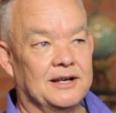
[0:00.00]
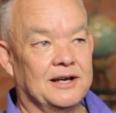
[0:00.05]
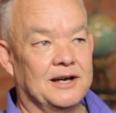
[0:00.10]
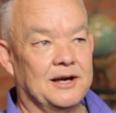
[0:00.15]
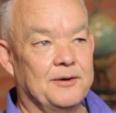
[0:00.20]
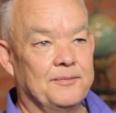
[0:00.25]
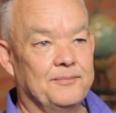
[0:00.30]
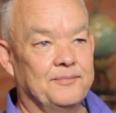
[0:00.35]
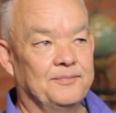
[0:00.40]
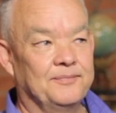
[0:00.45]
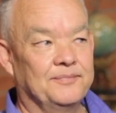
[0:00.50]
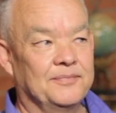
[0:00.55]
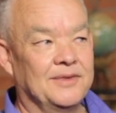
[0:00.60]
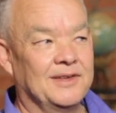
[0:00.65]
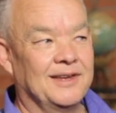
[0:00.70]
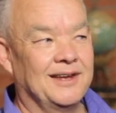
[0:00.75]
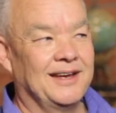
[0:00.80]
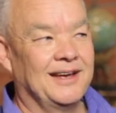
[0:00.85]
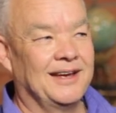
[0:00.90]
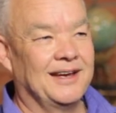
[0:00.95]
um,
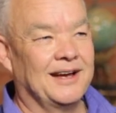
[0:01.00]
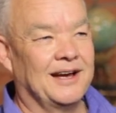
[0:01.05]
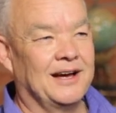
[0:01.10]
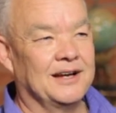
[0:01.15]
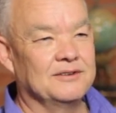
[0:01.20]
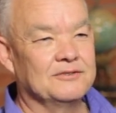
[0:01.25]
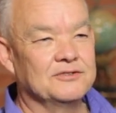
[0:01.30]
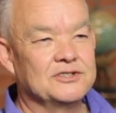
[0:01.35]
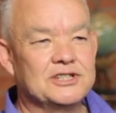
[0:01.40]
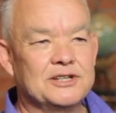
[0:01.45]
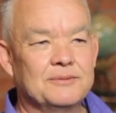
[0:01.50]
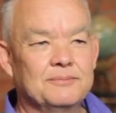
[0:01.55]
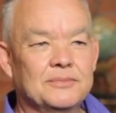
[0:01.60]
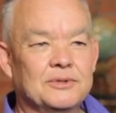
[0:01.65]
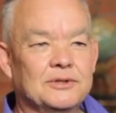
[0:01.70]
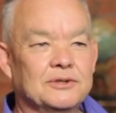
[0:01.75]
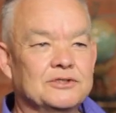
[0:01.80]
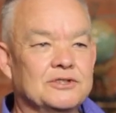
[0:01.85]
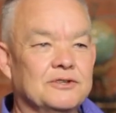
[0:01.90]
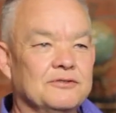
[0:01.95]
kind of
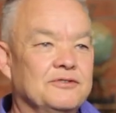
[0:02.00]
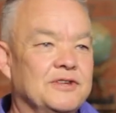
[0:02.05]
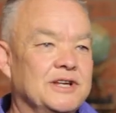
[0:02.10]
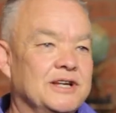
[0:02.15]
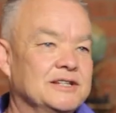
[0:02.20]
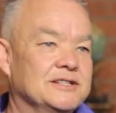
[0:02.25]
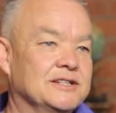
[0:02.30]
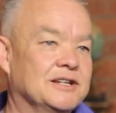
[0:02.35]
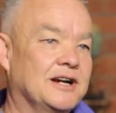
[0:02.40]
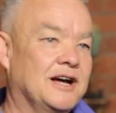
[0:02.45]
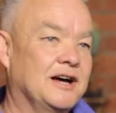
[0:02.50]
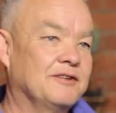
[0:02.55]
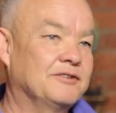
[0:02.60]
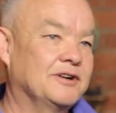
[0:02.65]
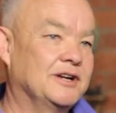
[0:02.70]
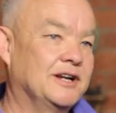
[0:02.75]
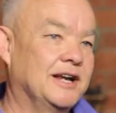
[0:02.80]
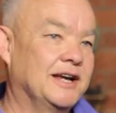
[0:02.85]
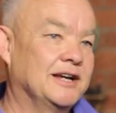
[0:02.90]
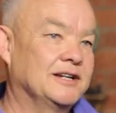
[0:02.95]
symbols of things that I've
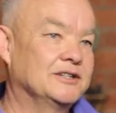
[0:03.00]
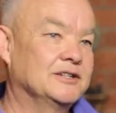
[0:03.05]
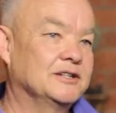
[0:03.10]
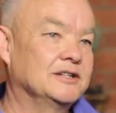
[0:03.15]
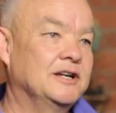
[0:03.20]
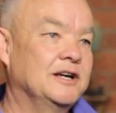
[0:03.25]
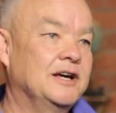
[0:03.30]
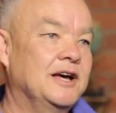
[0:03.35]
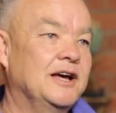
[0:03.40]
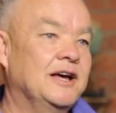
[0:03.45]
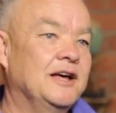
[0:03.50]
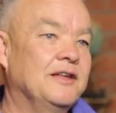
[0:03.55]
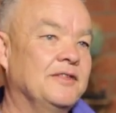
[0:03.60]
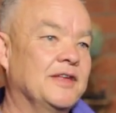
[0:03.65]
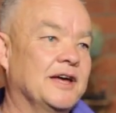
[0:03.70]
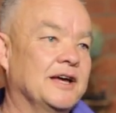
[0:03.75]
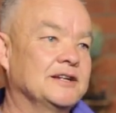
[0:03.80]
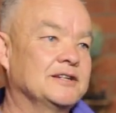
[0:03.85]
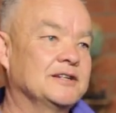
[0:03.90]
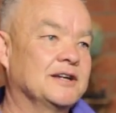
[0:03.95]
collected
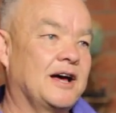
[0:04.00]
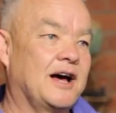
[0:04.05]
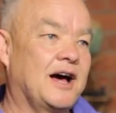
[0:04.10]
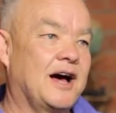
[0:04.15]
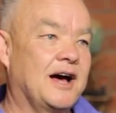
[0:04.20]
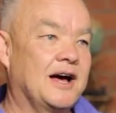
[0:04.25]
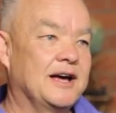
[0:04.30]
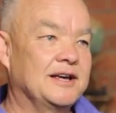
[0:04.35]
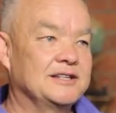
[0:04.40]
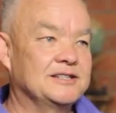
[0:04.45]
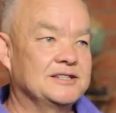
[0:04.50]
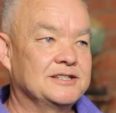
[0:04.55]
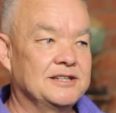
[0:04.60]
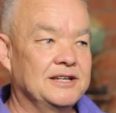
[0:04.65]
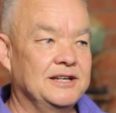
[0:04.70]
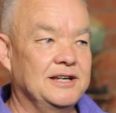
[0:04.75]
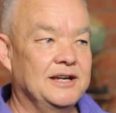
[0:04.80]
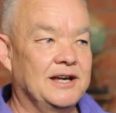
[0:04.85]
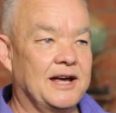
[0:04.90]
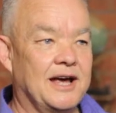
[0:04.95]
that I
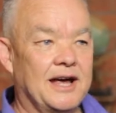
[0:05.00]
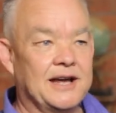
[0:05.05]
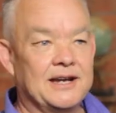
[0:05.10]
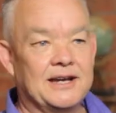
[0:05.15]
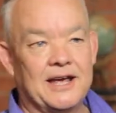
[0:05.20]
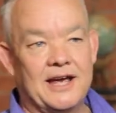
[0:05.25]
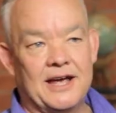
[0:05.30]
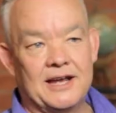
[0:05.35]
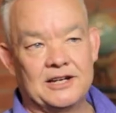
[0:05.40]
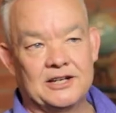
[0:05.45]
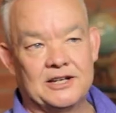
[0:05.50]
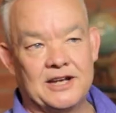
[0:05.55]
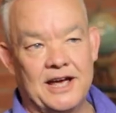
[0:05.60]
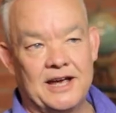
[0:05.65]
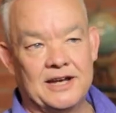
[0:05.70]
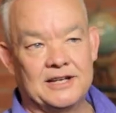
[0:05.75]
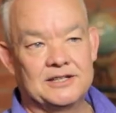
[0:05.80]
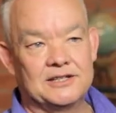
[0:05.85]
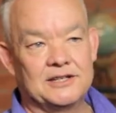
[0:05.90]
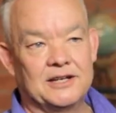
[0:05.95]
see and can
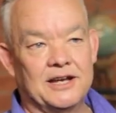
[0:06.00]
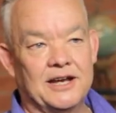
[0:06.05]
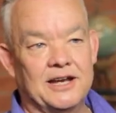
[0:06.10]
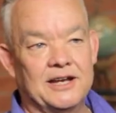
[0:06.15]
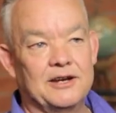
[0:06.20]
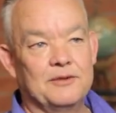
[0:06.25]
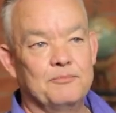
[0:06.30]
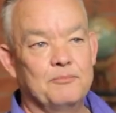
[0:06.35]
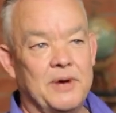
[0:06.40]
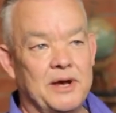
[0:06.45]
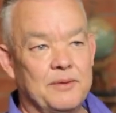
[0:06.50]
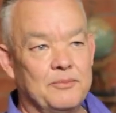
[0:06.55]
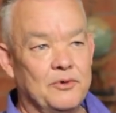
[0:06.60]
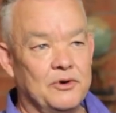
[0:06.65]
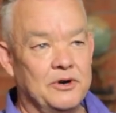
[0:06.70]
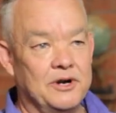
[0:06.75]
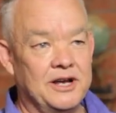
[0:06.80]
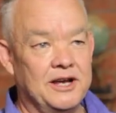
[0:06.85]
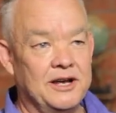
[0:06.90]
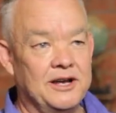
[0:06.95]
date in
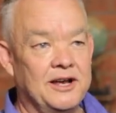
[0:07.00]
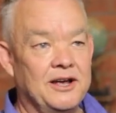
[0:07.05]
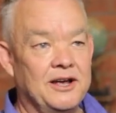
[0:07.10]
memory,